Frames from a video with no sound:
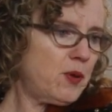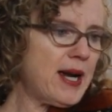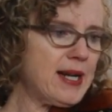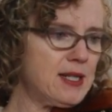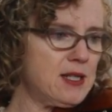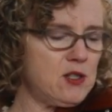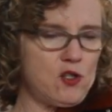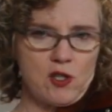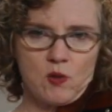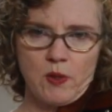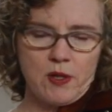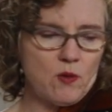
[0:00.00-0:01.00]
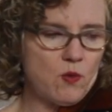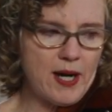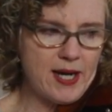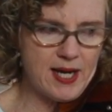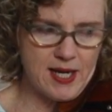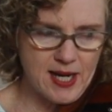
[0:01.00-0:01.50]
practice just what the
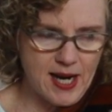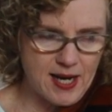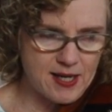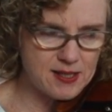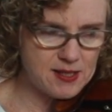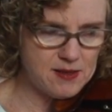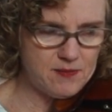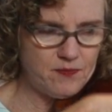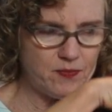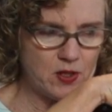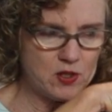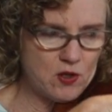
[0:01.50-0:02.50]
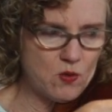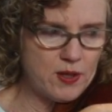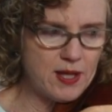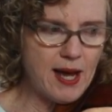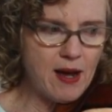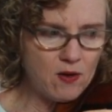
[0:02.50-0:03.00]
right hand has. So
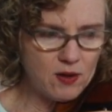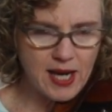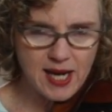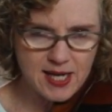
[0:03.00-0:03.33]
without